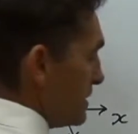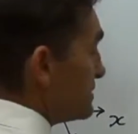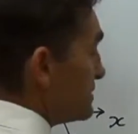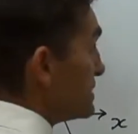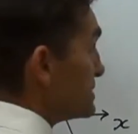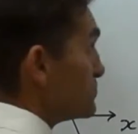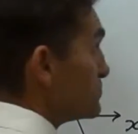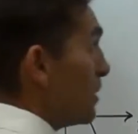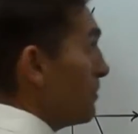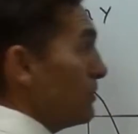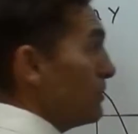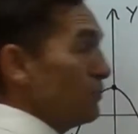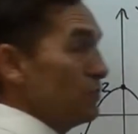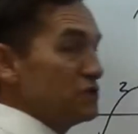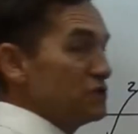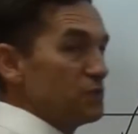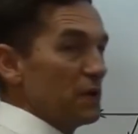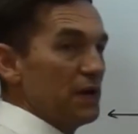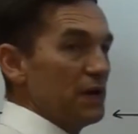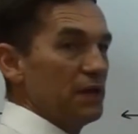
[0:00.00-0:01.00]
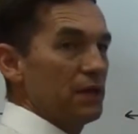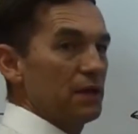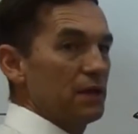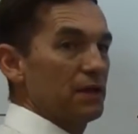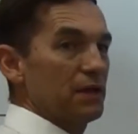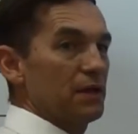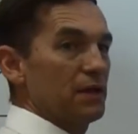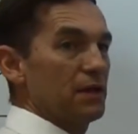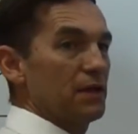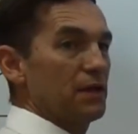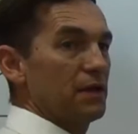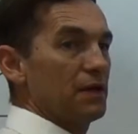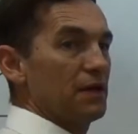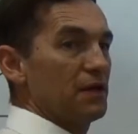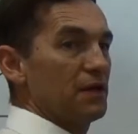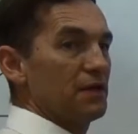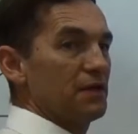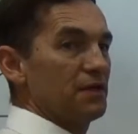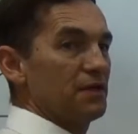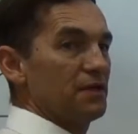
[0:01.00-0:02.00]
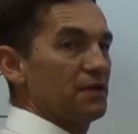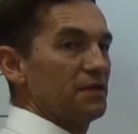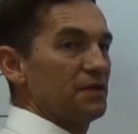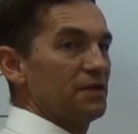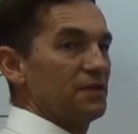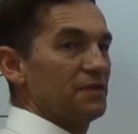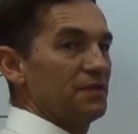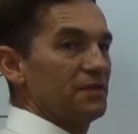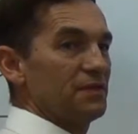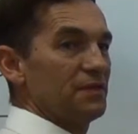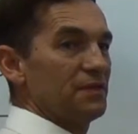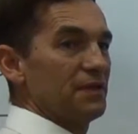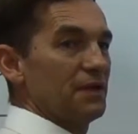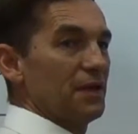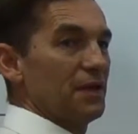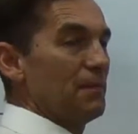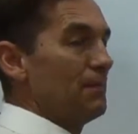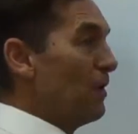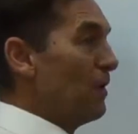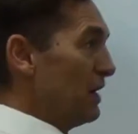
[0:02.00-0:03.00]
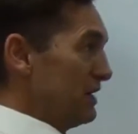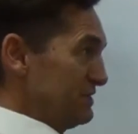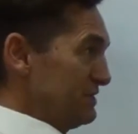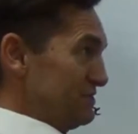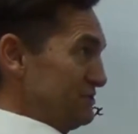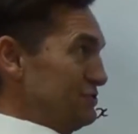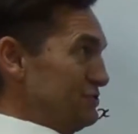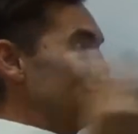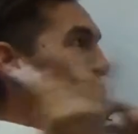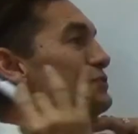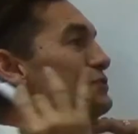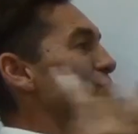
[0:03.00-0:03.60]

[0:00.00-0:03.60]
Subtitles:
It does wobble. Which way? -2.